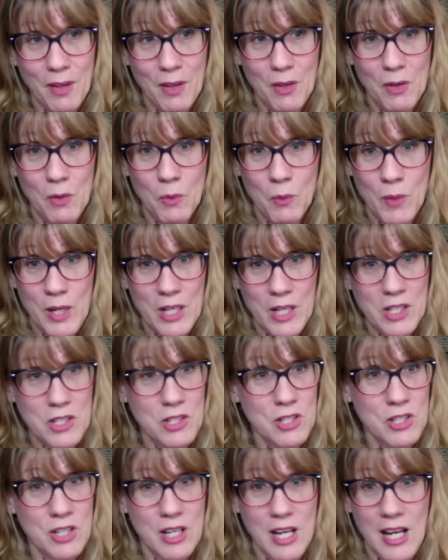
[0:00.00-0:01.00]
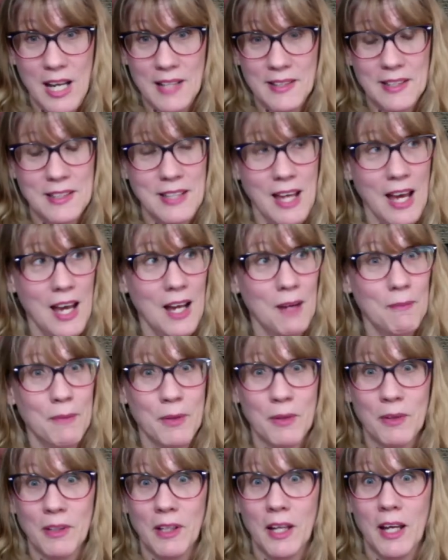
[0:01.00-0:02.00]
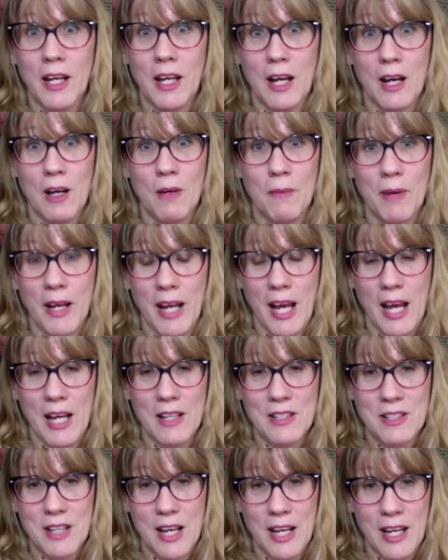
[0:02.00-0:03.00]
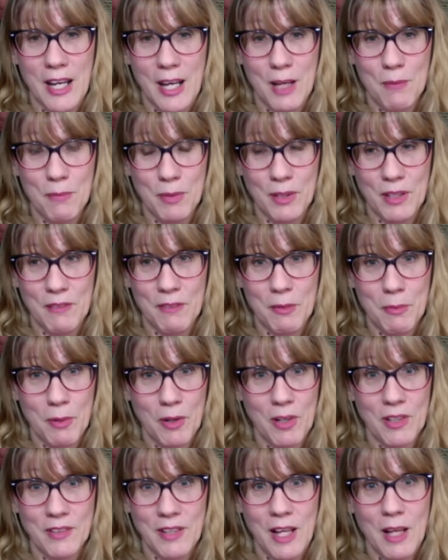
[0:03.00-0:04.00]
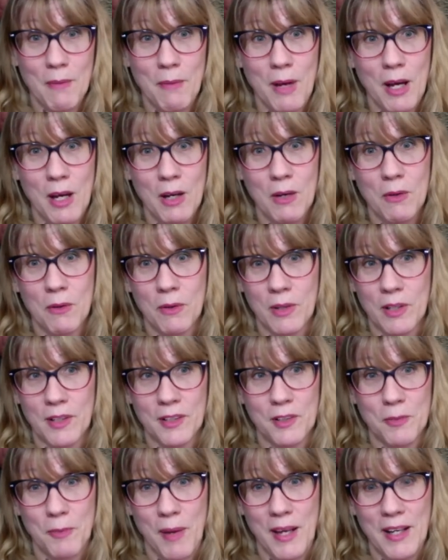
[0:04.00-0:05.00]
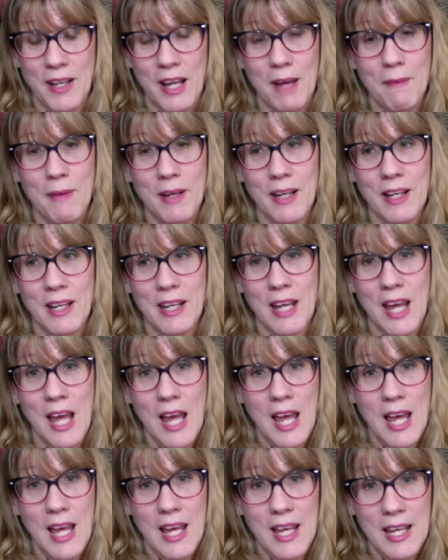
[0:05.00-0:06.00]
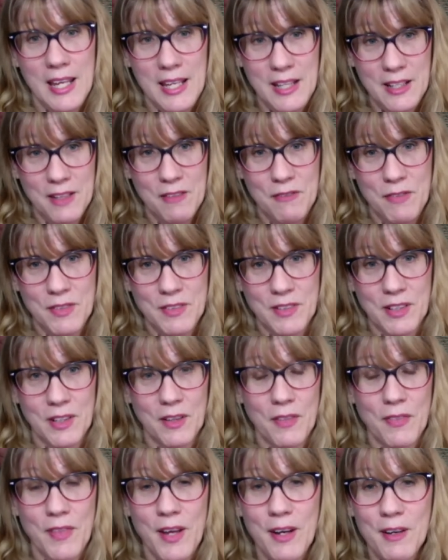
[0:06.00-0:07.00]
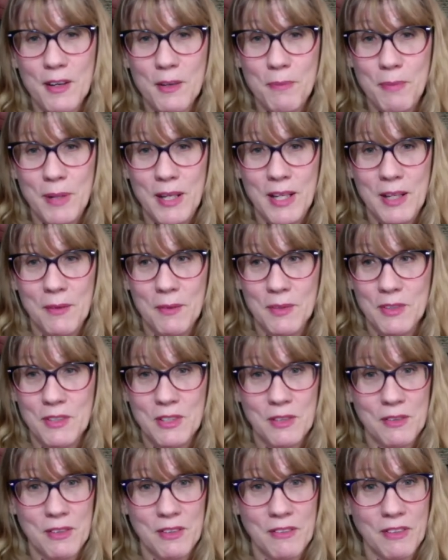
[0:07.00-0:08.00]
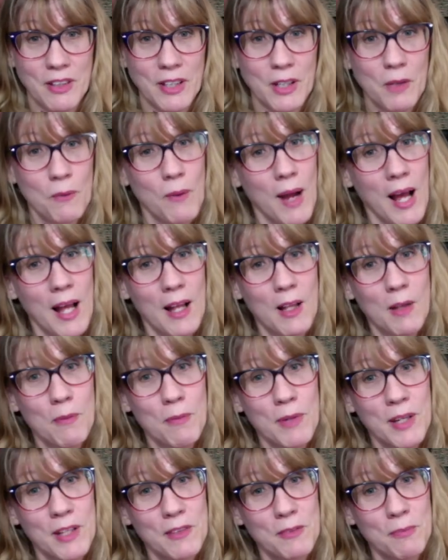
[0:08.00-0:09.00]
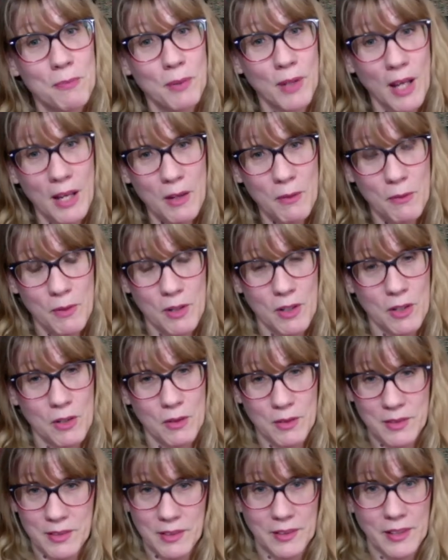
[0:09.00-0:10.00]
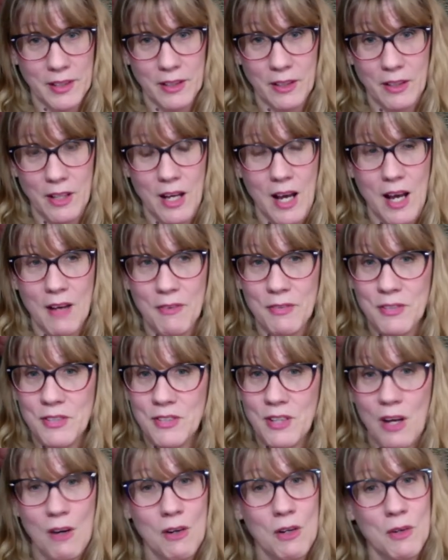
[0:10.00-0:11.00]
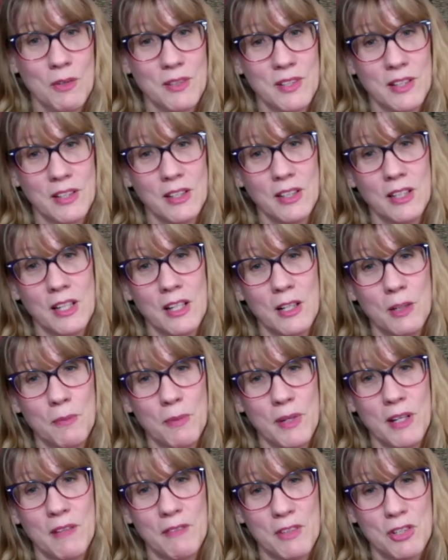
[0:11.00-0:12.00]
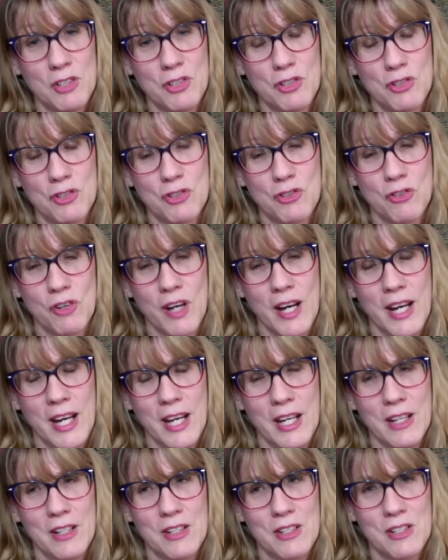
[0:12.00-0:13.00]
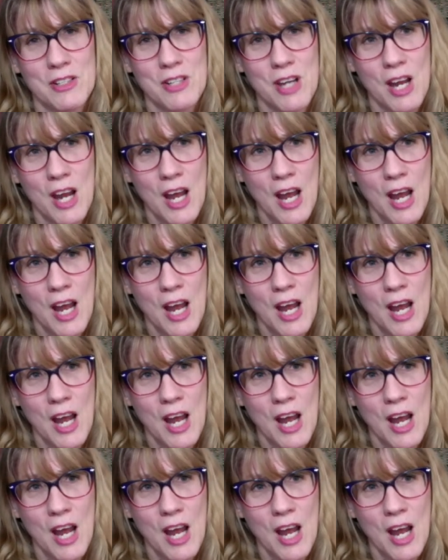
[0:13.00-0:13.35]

which at the time we were like, oh my gosh, I can't believe he broke his elbow. We're in this pandemic. He did physical therapy, he was doing really well, but his blood work was a little off. So it was a little bit of a strange